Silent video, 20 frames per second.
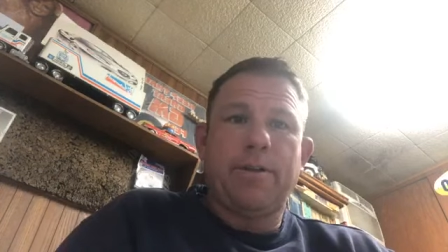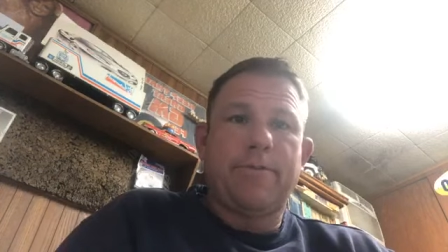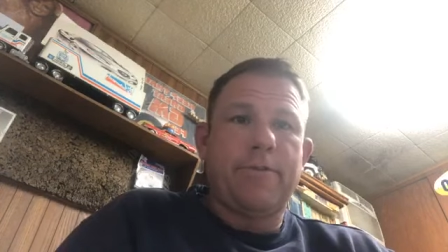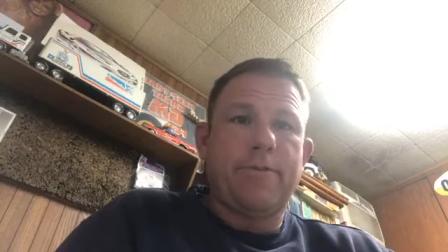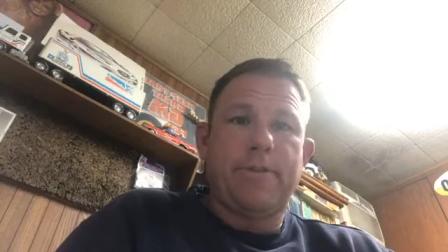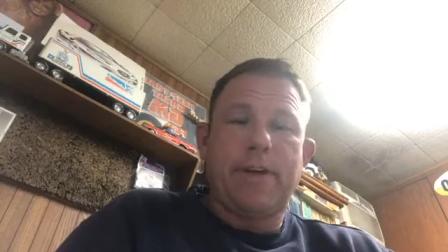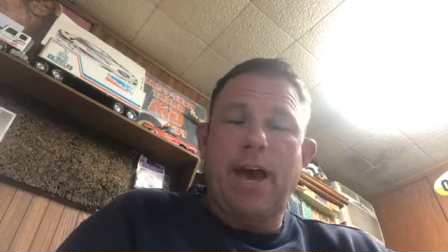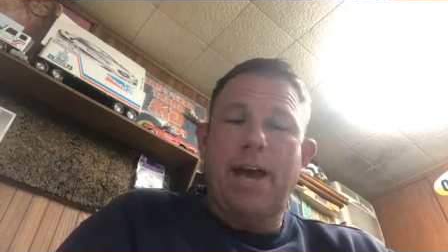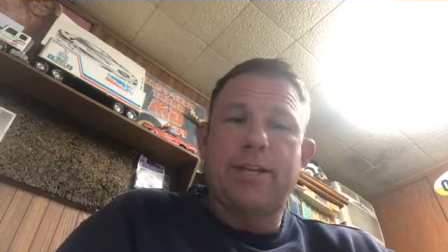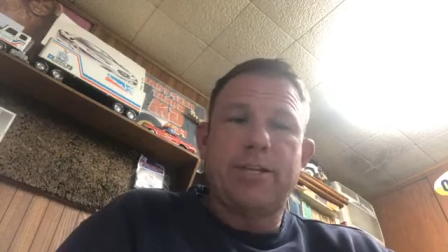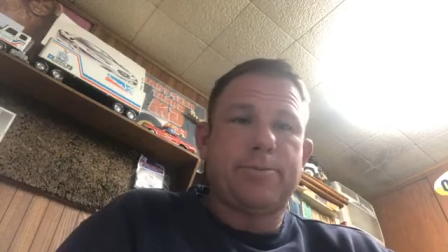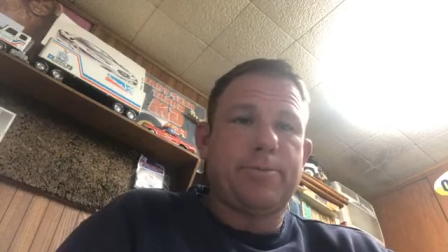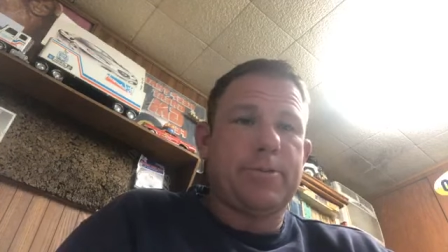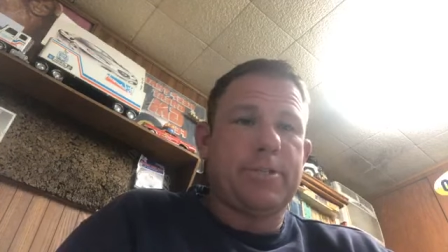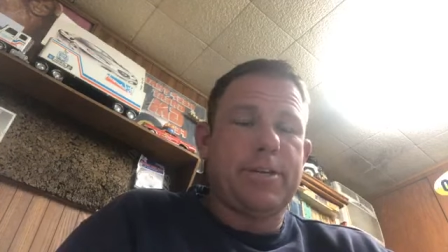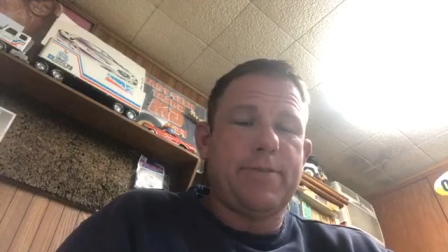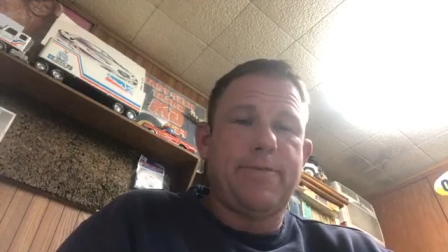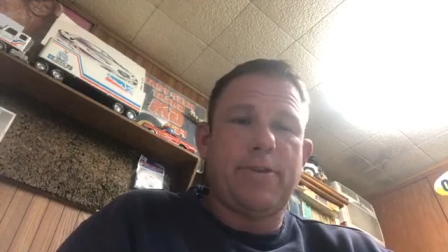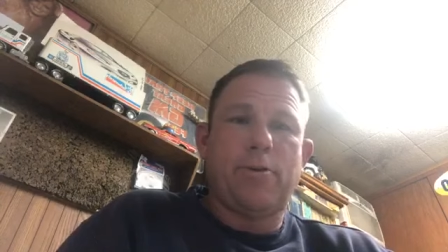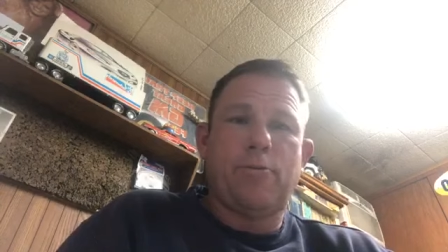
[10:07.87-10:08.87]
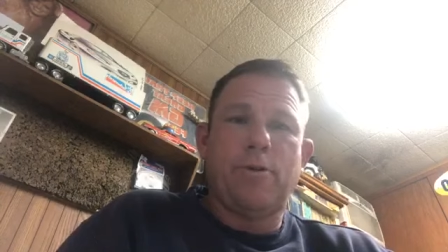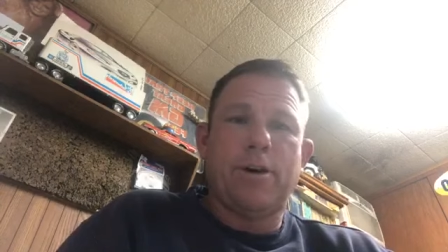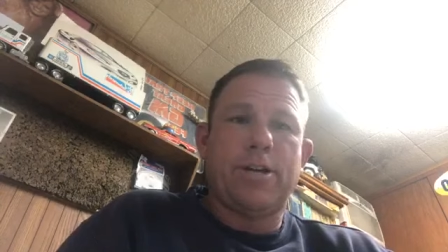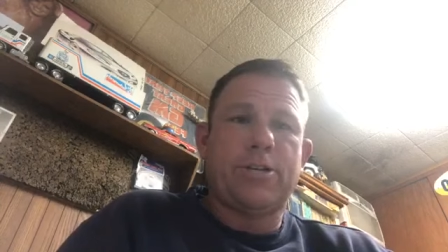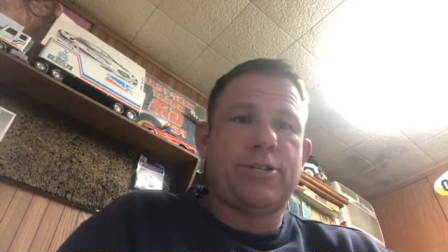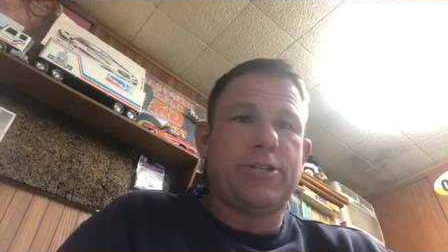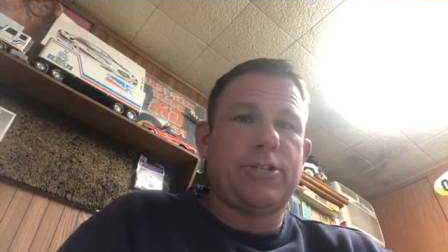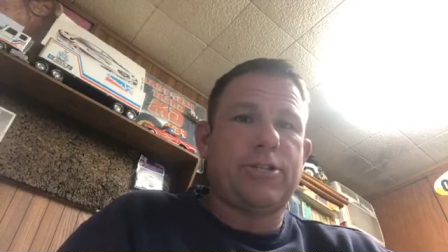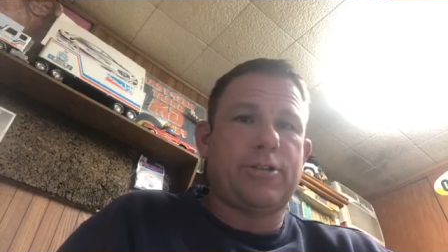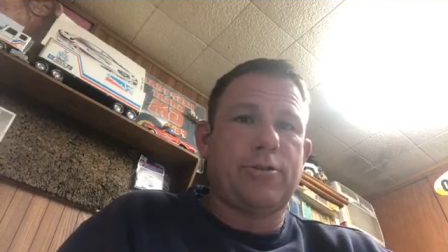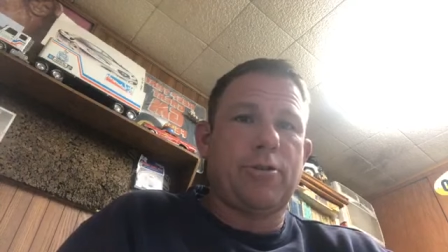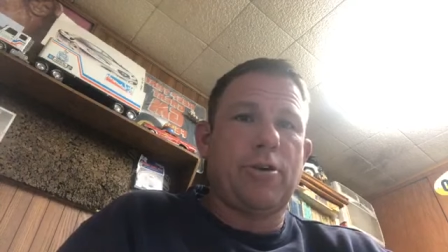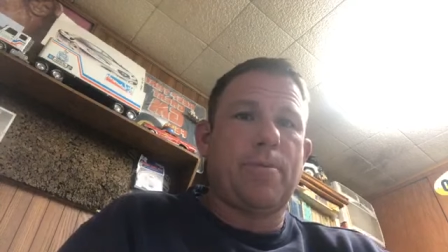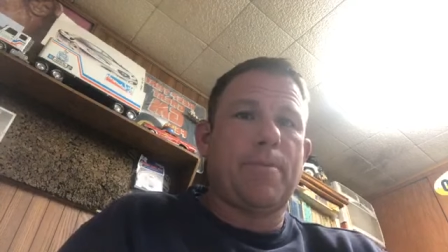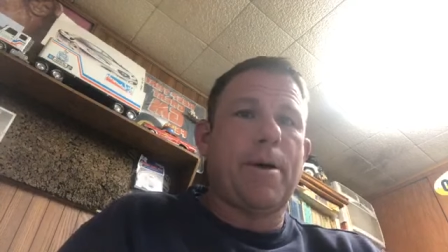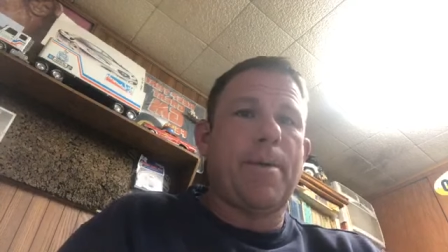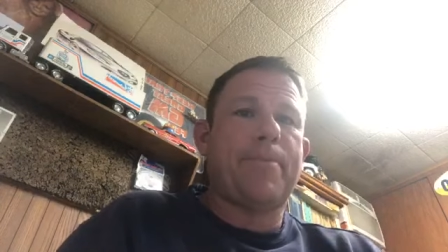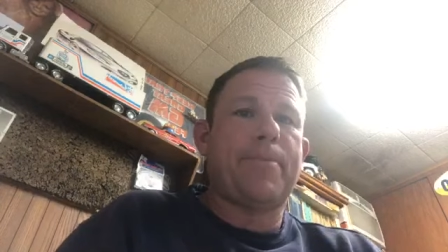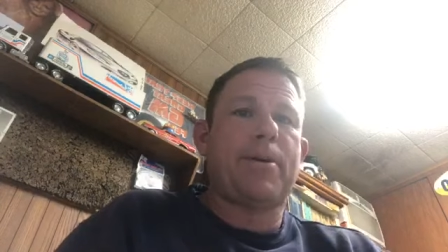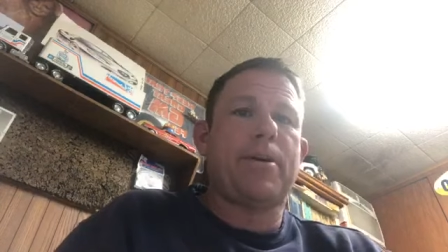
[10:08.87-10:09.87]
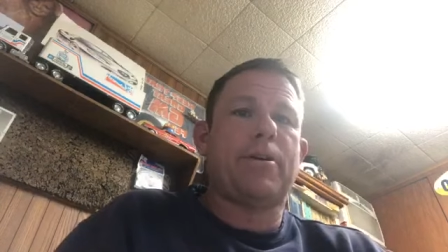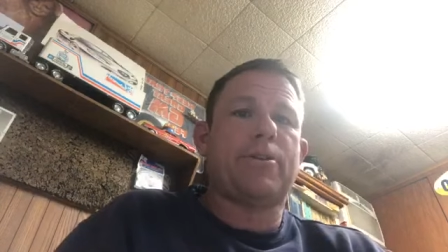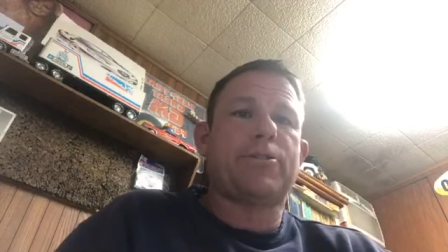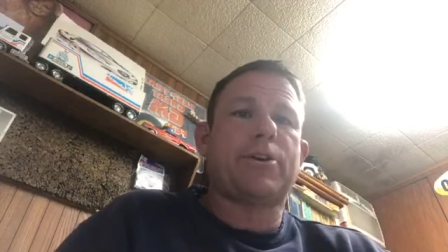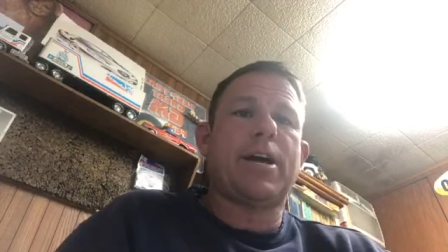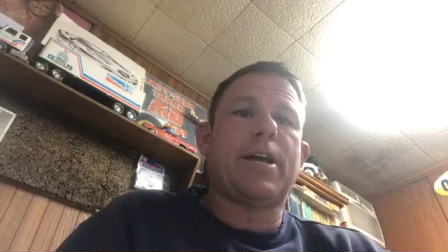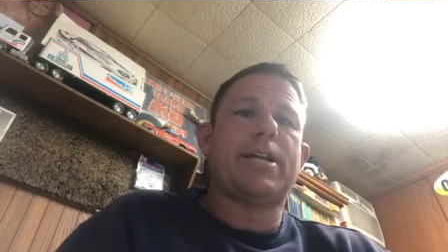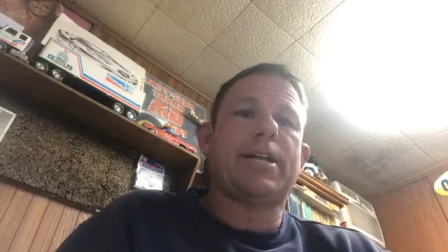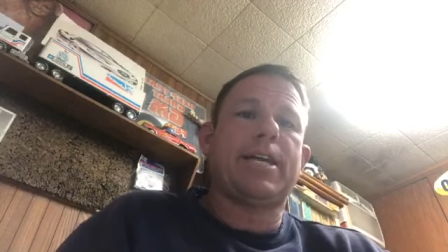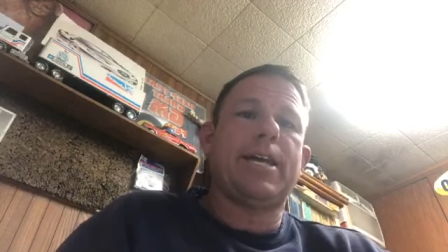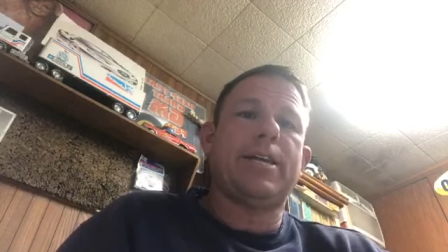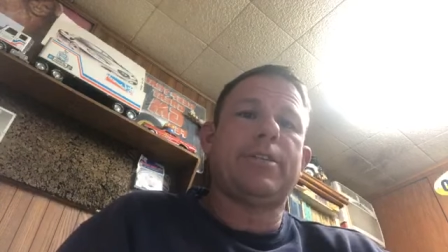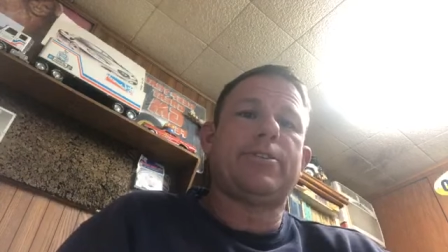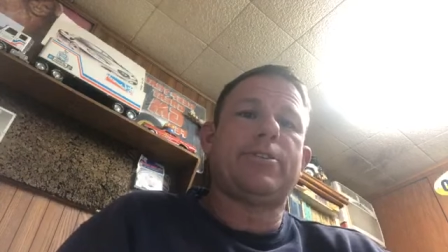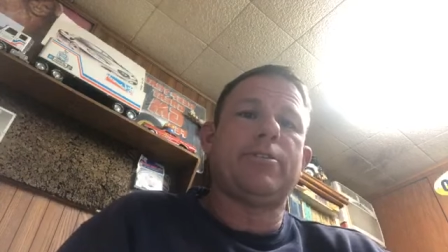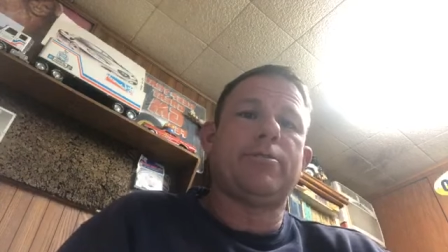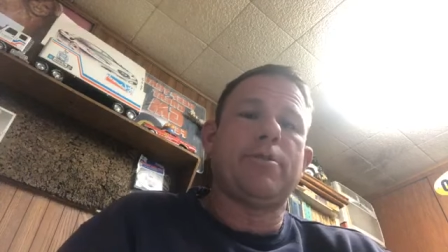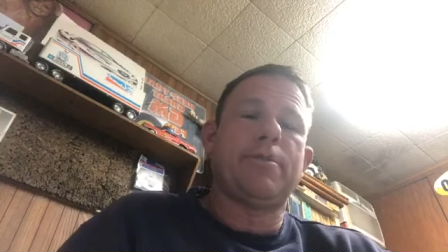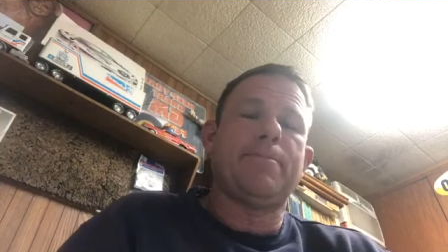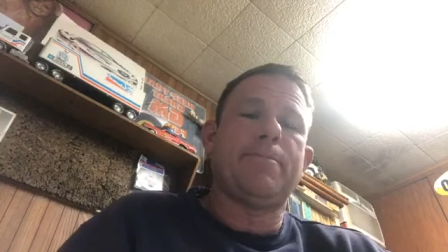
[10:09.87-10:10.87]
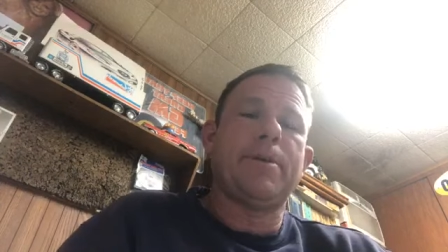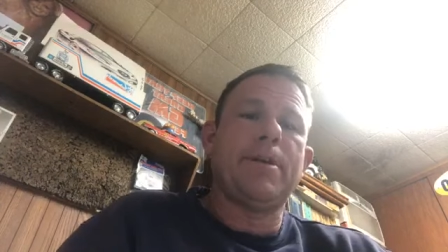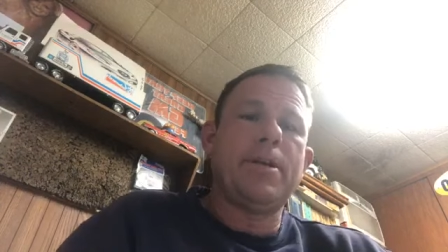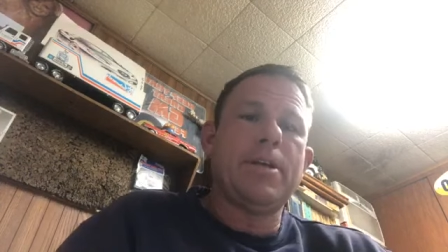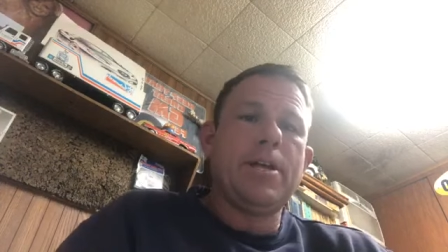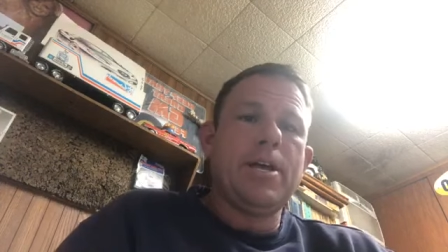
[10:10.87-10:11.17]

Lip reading: If you've got any specific questions, throw them up there. I'll try to get to them.